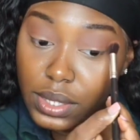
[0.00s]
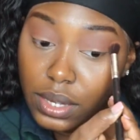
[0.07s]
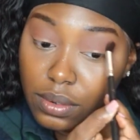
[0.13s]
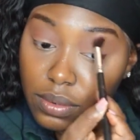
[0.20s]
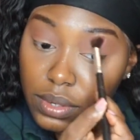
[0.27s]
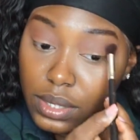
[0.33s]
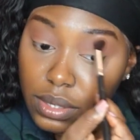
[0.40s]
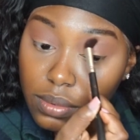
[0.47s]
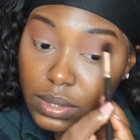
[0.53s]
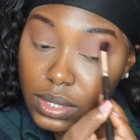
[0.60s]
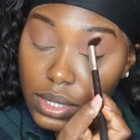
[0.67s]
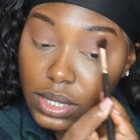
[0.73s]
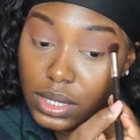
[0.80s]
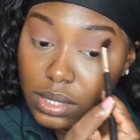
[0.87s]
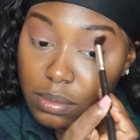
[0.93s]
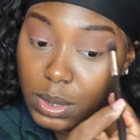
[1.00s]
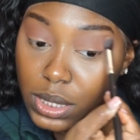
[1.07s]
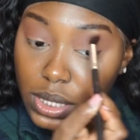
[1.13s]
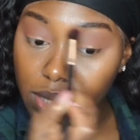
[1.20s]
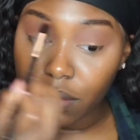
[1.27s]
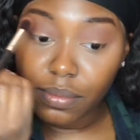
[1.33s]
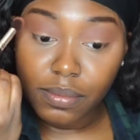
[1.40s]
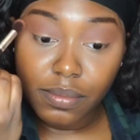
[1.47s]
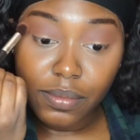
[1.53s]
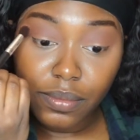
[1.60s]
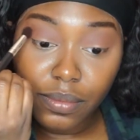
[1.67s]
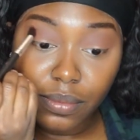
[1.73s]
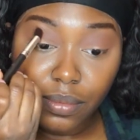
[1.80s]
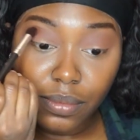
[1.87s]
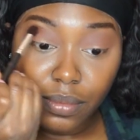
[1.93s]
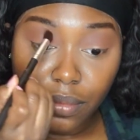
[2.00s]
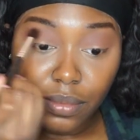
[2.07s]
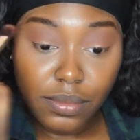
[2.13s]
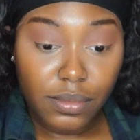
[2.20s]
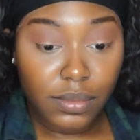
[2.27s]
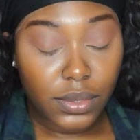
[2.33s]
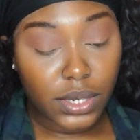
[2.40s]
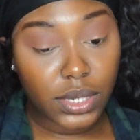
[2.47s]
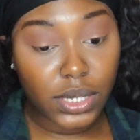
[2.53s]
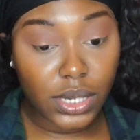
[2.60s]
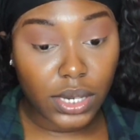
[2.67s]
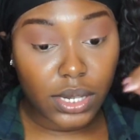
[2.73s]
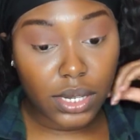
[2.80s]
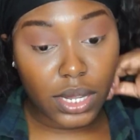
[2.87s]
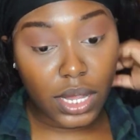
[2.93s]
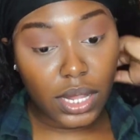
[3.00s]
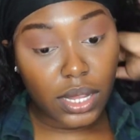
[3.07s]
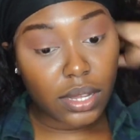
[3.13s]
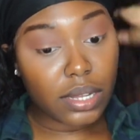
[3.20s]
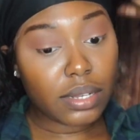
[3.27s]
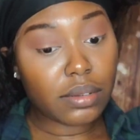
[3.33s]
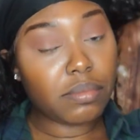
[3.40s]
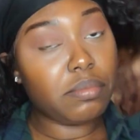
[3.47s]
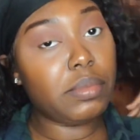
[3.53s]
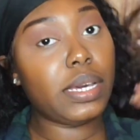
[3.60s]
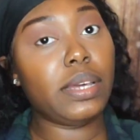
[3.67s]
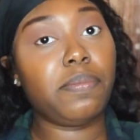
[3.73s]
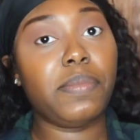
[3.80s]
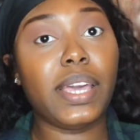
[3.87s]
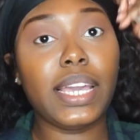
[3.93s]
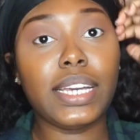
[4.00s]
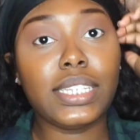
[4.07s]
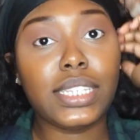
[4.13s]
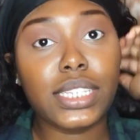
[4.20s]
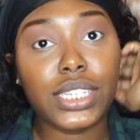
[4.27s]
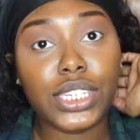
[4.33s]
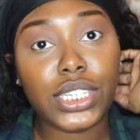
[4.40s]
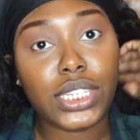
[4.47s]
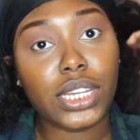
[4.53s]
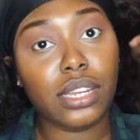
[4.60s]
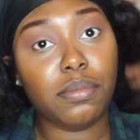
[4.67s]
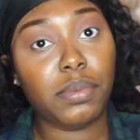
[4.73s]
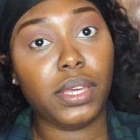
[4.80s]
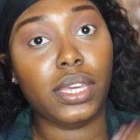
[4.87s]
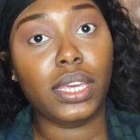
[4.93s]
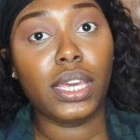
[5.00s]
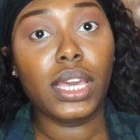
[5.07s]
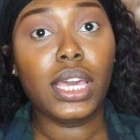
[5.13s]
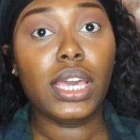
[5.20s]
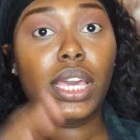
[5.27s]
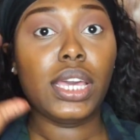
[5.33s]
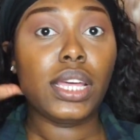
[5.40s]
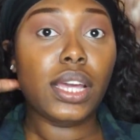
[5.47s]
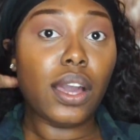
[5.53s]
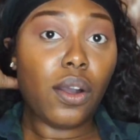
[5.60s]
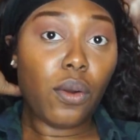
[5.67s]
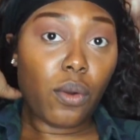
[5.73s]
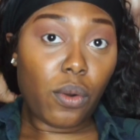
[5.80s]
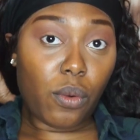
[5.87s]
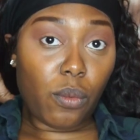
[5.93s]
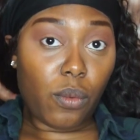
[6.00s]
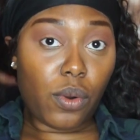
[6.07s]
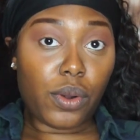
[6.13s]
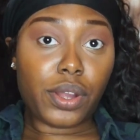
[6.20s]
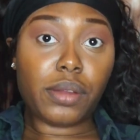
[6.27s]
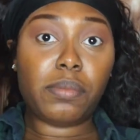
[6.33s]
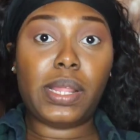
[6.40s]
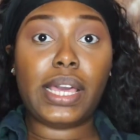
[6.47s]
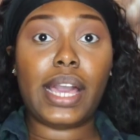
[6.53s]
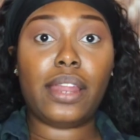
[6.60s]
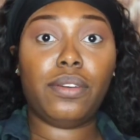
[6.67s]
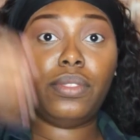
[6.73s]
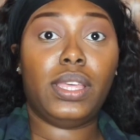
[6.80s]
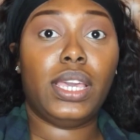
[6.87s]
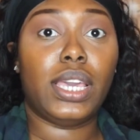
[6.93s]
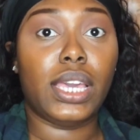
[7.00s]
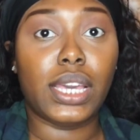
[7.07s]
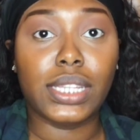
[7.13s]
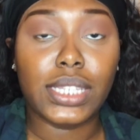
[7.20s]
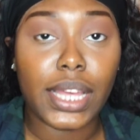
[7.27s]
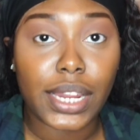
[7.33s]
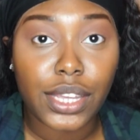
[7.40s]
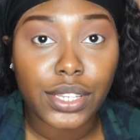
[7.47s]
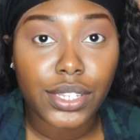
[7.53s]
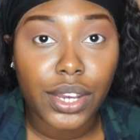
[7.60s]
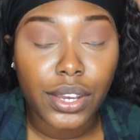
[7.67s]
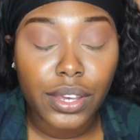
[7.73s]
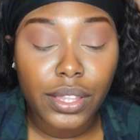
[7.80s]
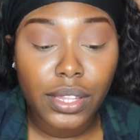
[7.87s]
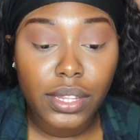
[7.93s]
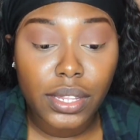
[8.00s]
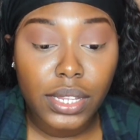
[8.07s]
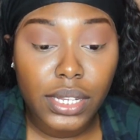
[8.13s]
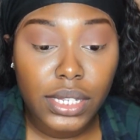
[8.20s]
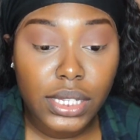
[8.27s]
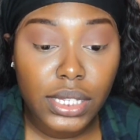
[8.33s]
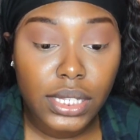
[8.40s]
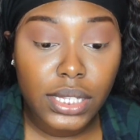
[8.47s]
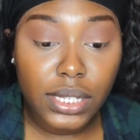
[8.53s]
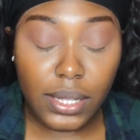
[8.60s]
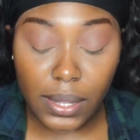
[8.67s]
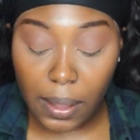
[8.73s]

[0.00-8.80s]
I really want this to be a darker color, but I guess it's just gonna be warm. Like, I don't think it gets any darker than this.